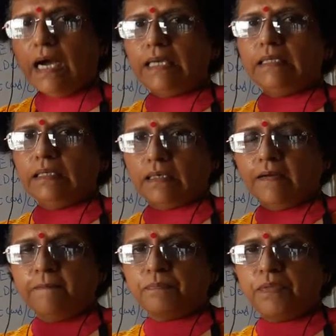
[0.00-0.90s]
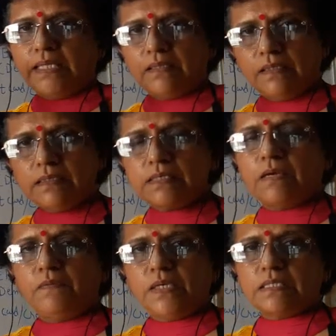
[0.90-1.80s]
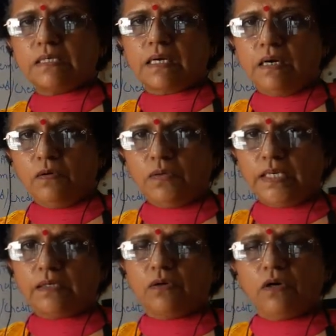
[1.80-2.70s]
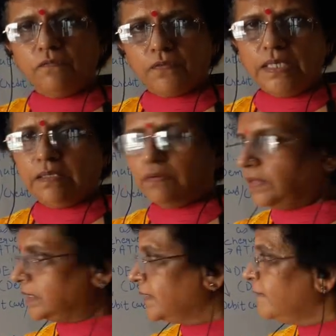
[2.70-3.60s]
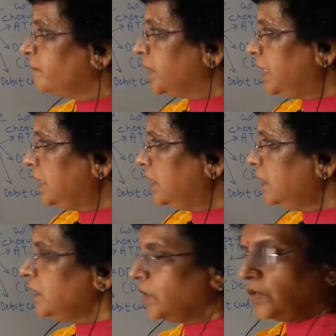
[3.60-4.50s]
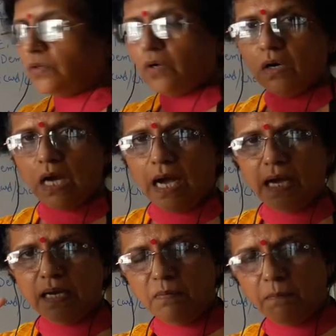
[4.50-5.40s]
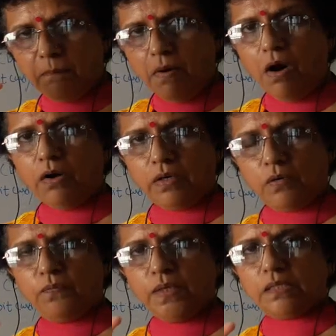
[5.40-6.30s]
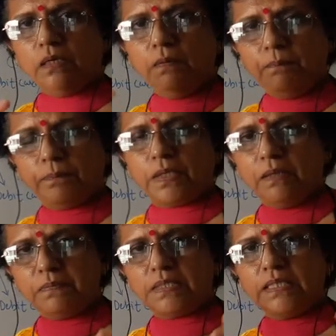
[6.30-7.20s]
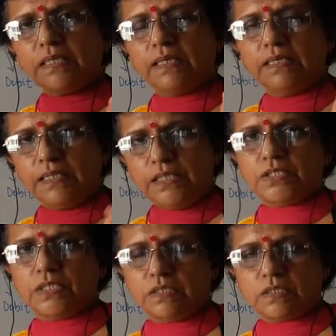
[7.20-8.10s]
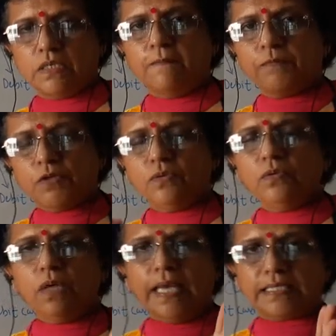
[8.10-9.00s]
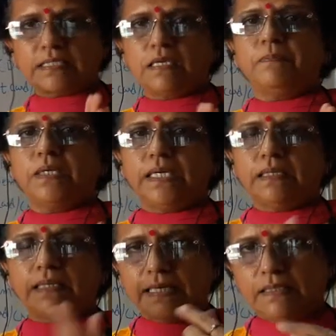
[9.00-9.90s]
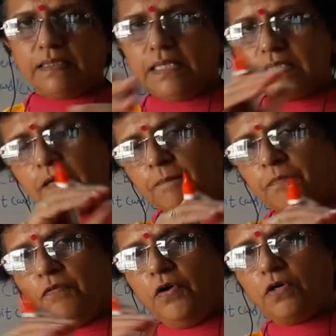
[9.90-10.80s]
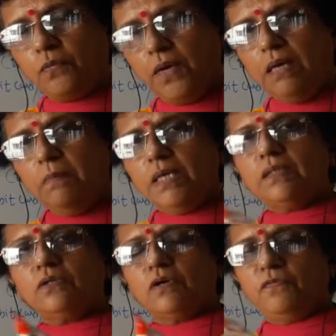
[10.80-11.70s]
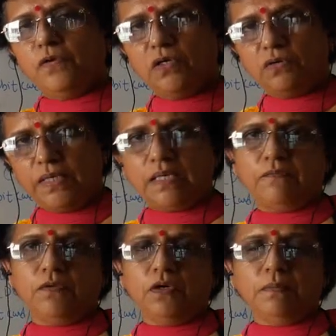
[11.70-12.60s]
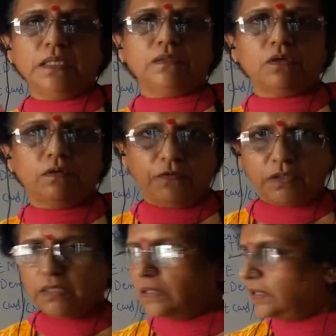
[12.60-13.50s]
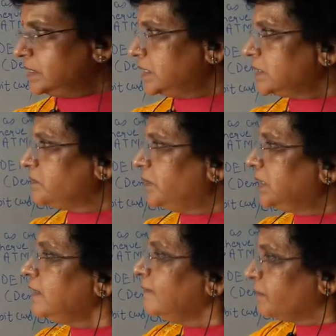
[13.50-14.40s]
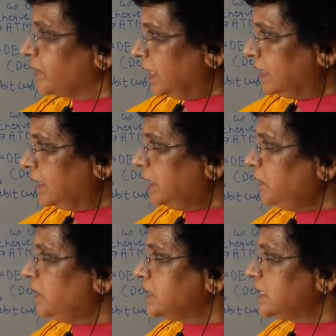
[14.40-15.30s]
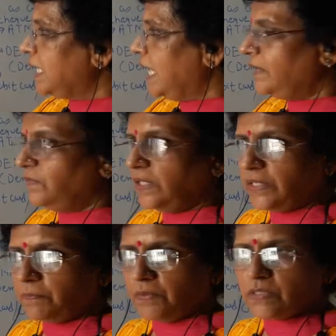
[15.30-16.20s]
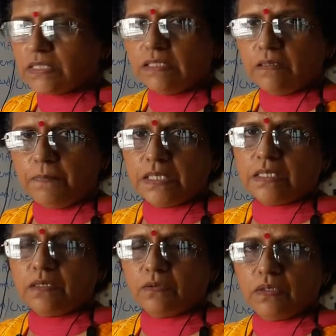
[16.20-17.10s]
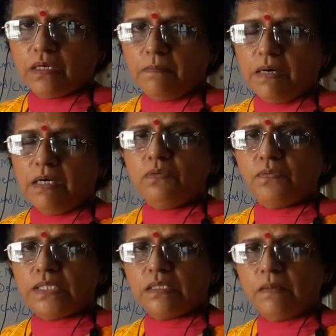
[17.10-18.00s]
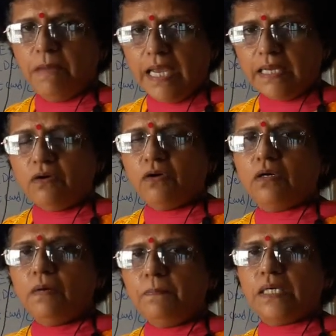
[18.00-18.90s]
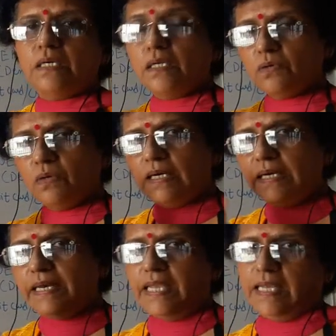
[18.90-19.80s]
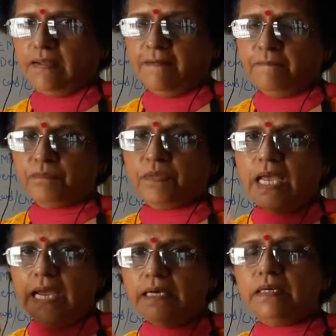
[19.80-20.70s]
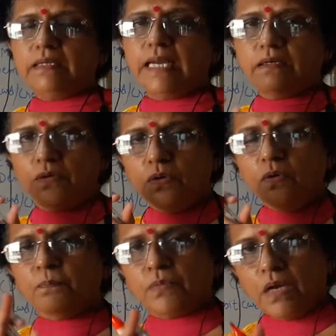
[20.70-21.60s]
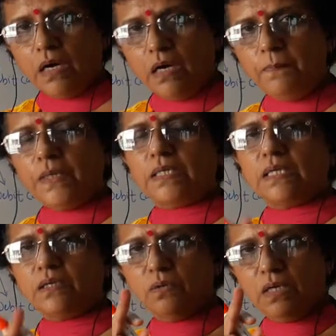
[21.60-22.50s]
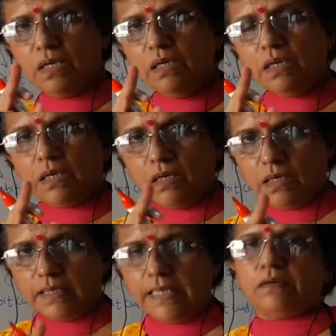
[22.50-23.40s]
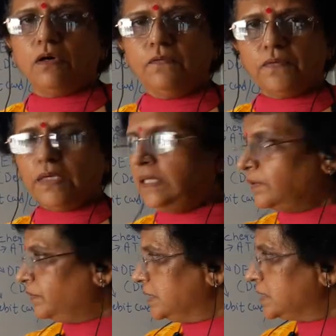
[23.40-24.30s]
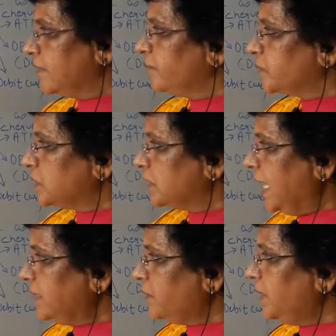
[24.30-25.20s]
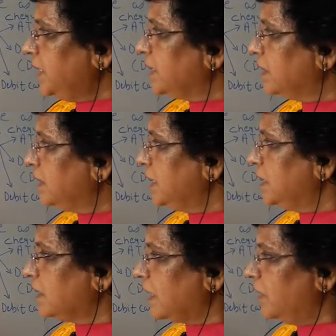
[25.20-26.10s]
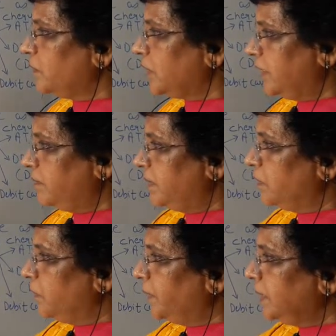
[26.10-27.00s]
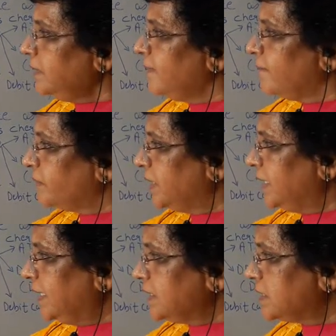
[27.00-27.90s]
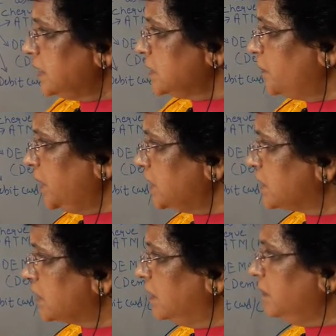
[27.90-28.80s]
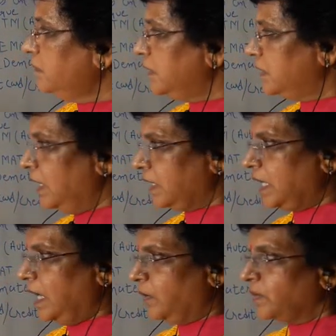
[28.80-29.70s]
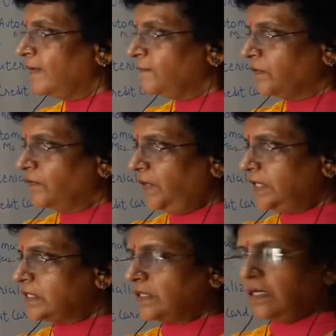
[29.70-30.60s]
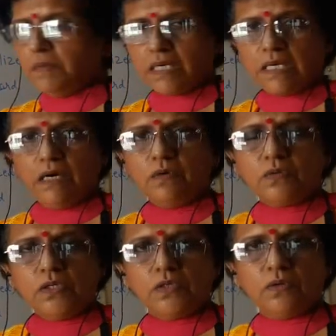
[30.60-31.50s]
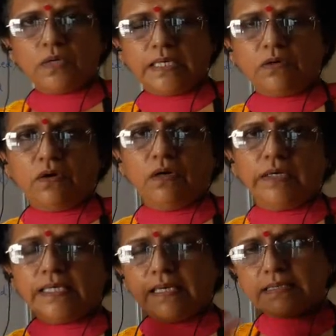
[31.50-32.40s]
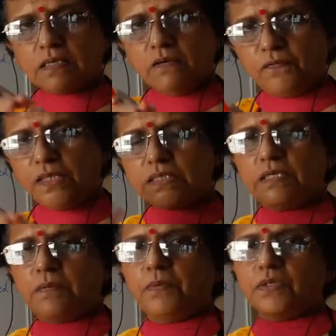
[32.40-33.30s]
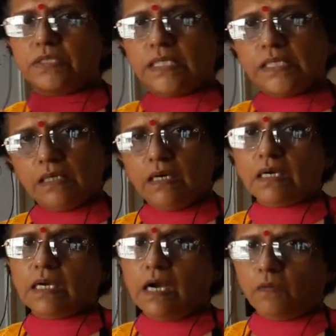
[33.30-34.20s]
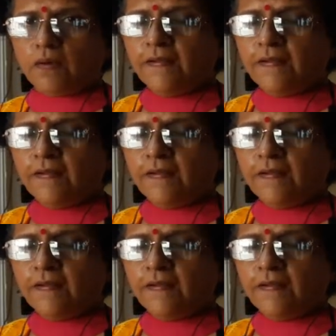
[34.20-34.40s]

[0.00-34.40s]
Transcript: higher than the savings account rate of interest. Here, you are bound with the terms and conditions. You accepted that yes, for 12 months or for 24 months or for 36 months, continuously I will deposit a particular amount with the bank on a particular day, and that too a particular rate of interest. So that way recurring account can be opened. The next is fixed term account. Fixed term account, or you can call it as a fixed deposit account.